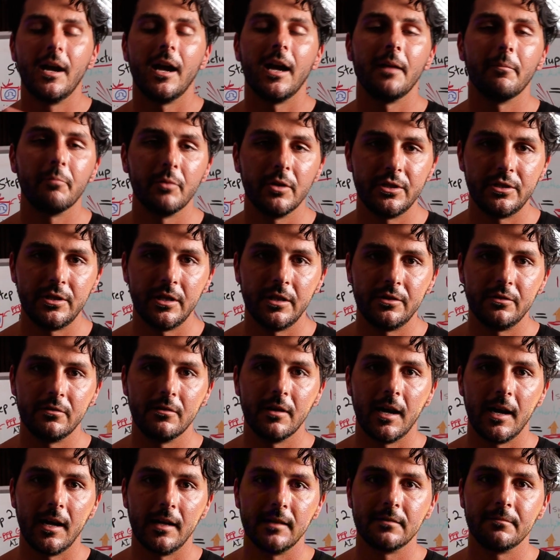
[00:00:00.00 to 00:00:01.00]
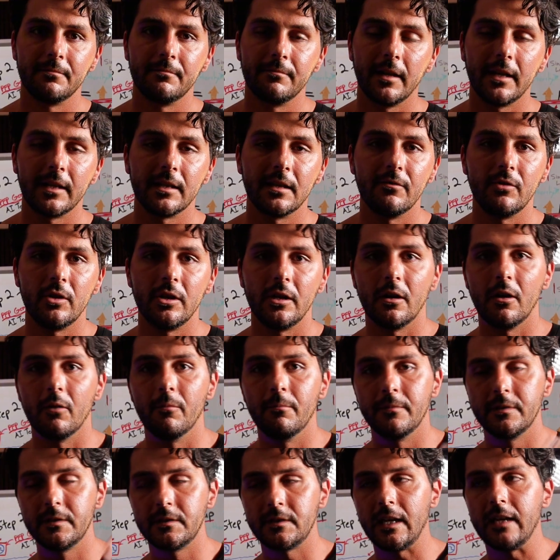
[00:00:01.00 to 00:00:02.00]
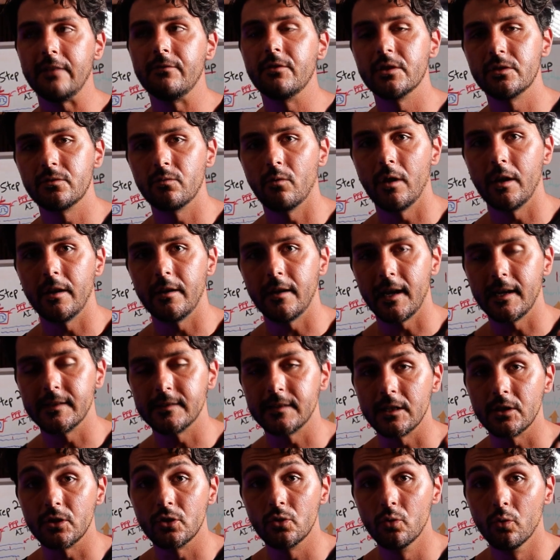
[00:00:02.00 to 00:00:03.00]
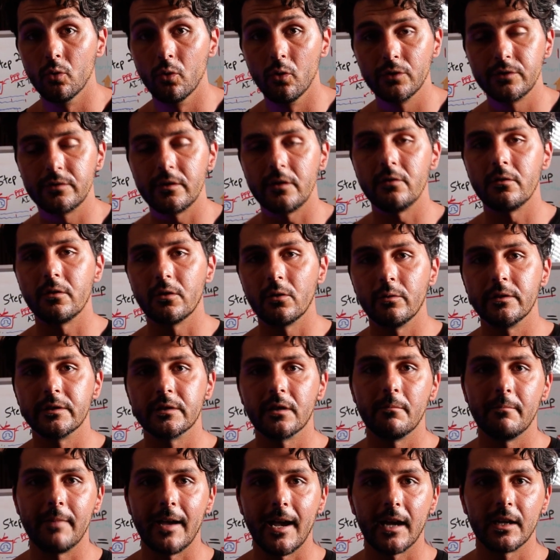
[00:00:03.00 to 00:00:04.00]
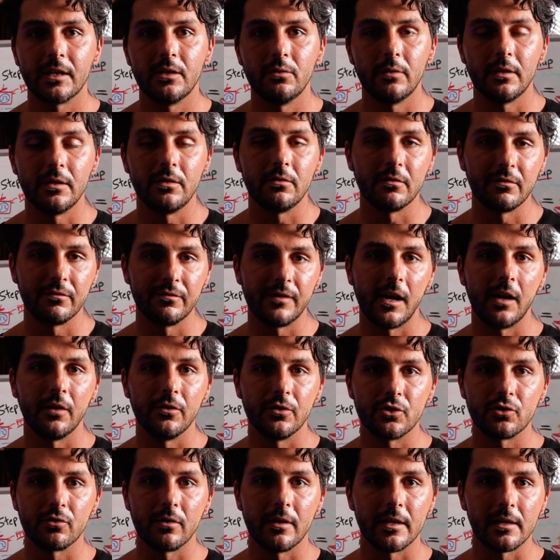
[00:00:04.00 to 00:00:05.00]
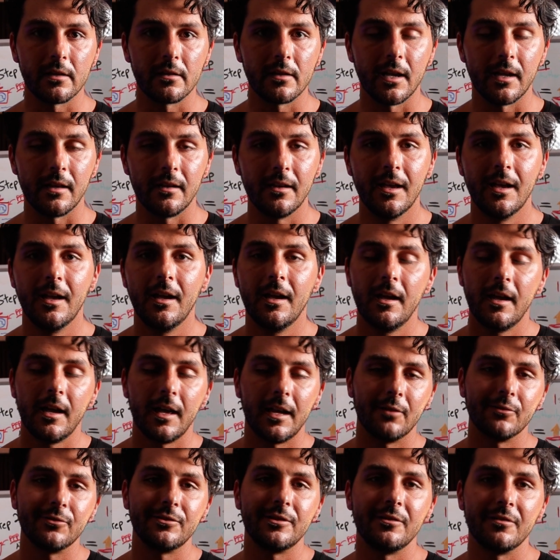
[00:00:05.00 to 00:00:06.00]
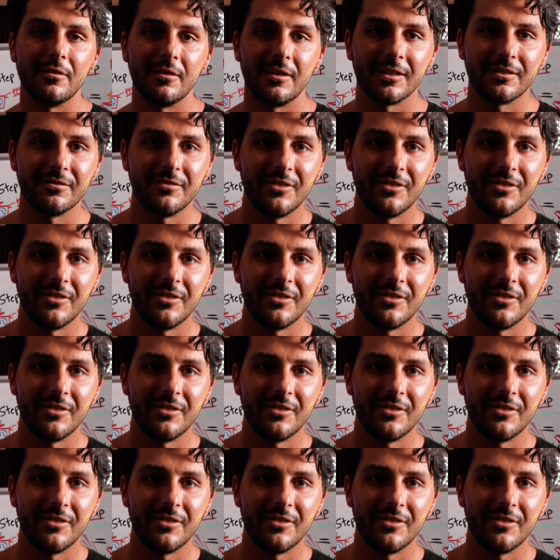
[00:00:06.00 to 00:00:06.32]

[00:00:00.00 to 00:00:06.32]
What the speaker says: I appreciate you guys. Like the video. Save this one as a tool so that you can always come back to it and you can follow this training again, and I'll see you in the next